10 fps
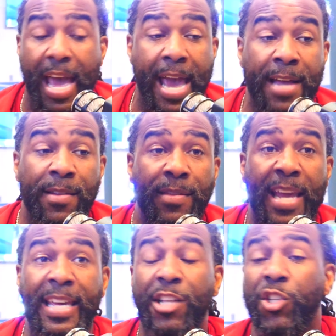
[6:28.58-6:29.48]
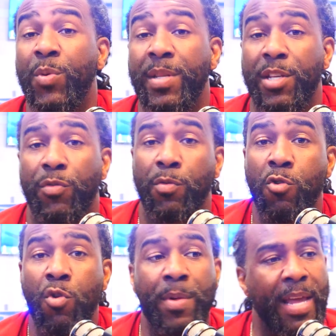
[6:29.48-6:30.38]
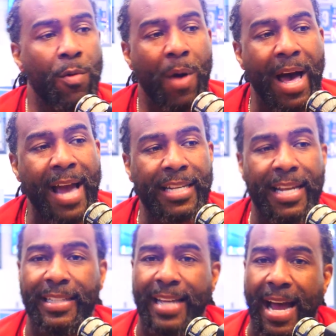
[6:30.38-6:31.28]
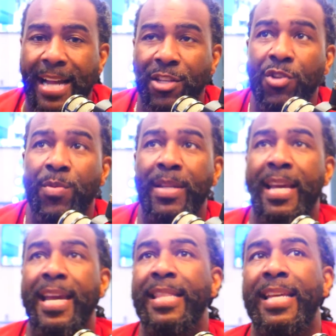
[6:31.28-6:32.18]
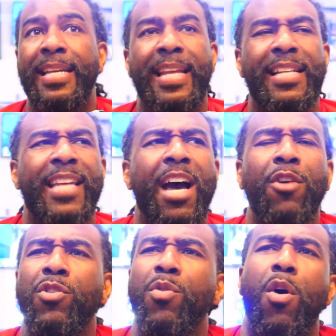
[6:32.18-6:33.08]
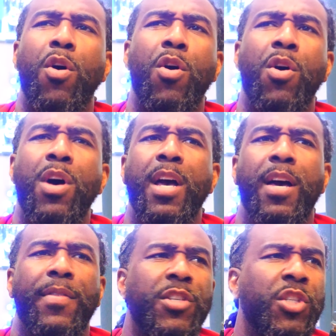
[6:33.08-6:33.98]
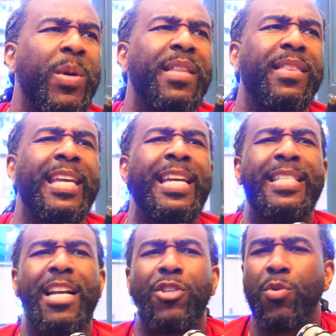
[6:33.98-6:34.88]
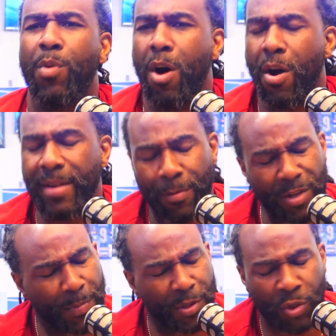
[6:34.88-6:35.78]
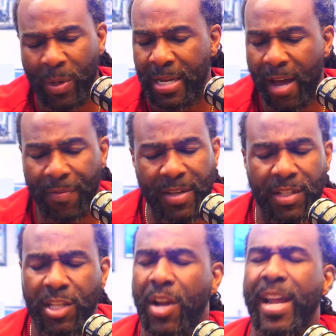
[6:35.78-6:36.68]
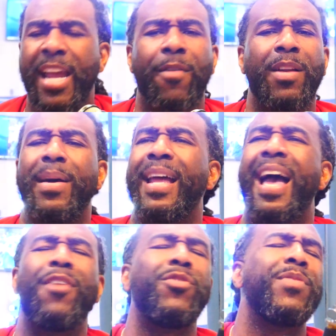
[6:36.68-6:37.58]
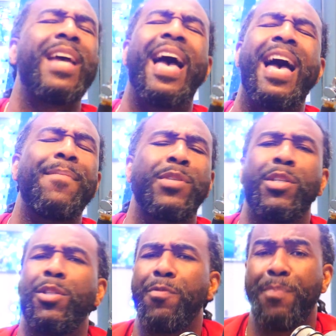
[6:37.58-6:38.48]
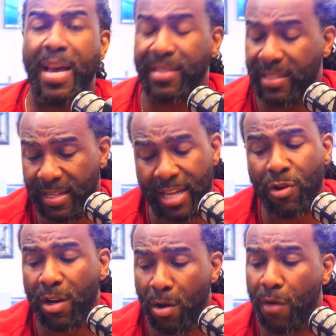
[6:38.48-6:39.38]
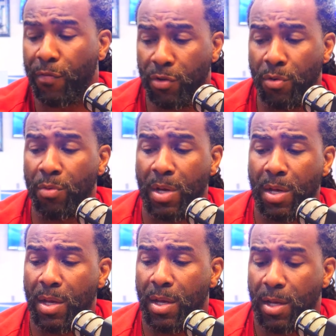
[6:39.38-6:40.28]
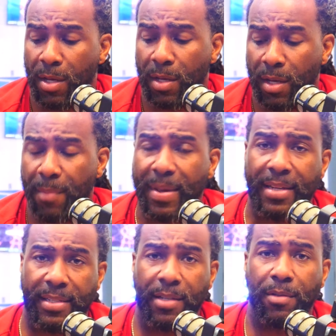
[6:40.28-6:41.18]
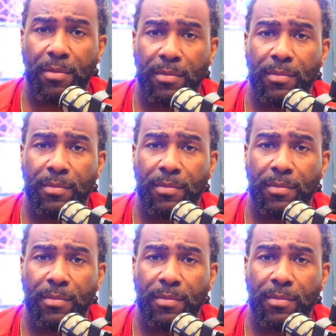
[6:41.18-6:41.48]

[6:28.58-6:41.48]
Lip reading: And they get you in this room and they wine and they dine you and they tell you all the sweet things that you are, and they whisper sweet nothings in your ear and about how you're the absolute best. And then they try to offer you a bad deal.